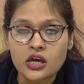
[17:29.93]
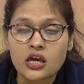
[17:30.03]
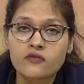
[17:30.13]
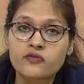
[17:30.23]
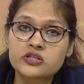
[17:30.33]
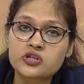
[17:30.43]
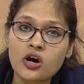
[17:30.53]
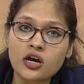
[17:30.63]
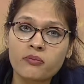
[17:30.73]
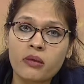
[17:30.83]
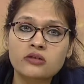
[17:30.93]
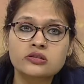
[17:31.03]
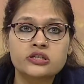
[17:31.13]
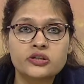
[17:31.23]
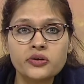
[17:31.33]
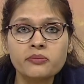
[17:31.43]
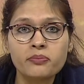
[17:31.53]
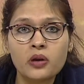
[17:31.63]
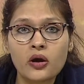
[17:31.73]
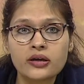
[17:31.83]
If we talk about new
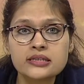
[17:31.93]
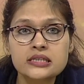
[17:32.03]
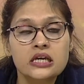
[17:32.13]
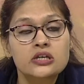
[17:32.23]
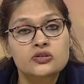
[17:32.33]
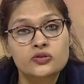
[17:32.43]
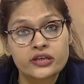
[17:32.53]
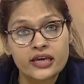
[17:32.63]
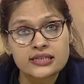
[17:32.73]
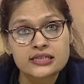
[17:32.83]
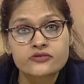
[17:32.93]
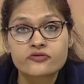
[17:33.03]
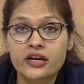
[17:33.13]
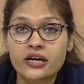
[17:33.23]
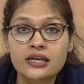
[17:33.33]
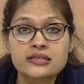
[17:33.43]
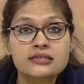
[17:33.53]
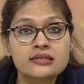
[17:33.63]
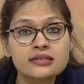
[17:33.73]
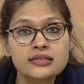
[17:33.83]
employees, so yes, training is
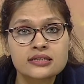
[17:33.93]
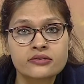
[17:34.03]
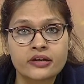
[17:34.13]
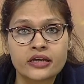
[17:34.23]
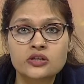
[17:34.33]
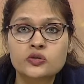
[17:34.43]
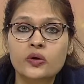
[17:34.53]
necessary to